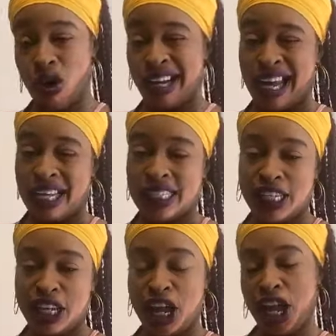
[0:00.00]
Or
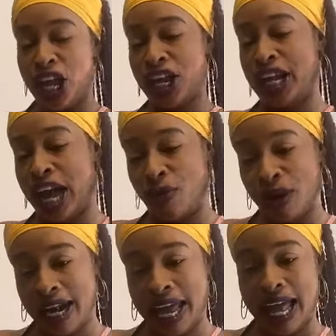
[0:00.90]
that.
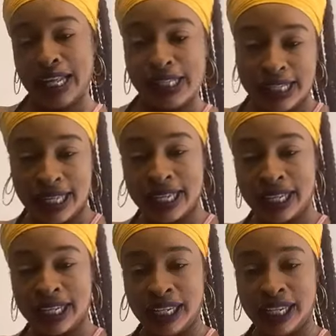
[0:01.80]
Now, what else?
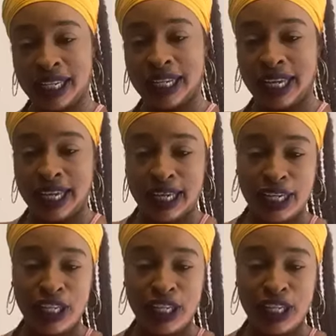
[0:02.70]
Okay.